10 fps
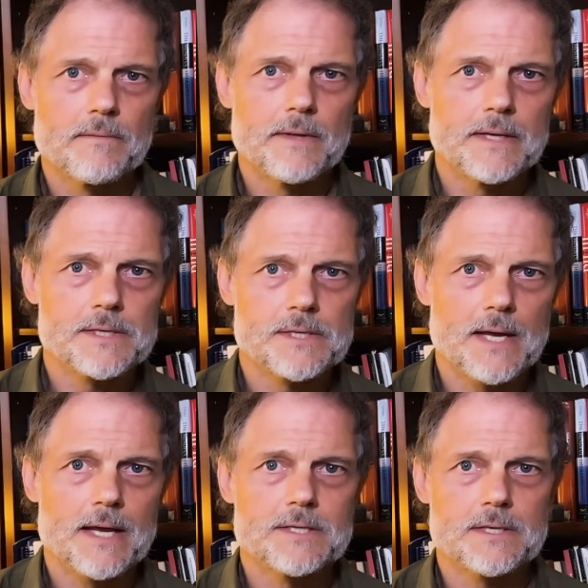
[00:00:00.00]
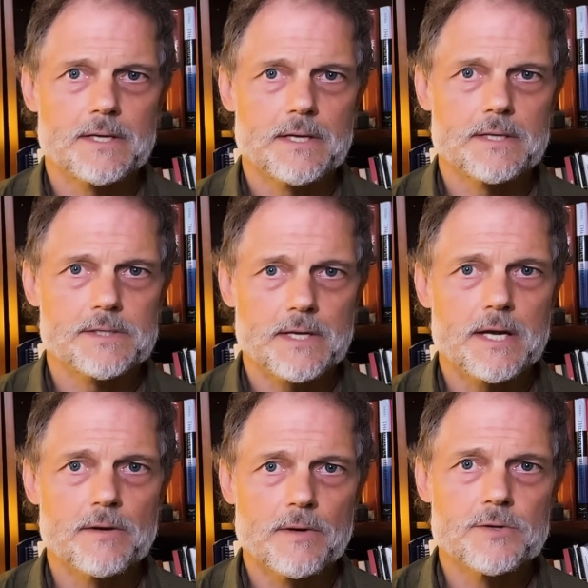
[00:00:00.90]
this as the
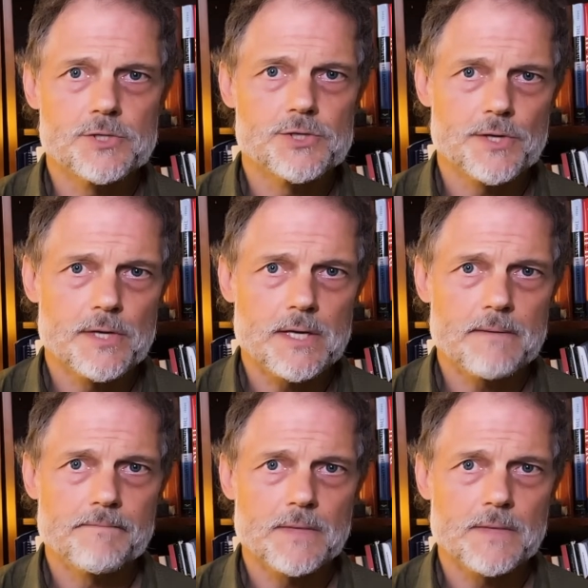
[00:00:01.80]
hero's journey,